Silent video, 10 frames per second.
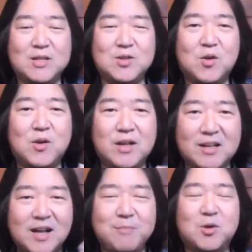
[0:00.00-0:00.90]
So
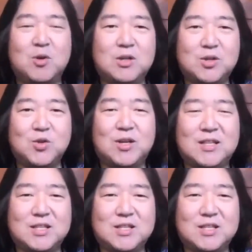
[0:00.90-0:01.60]
I'm going to do it,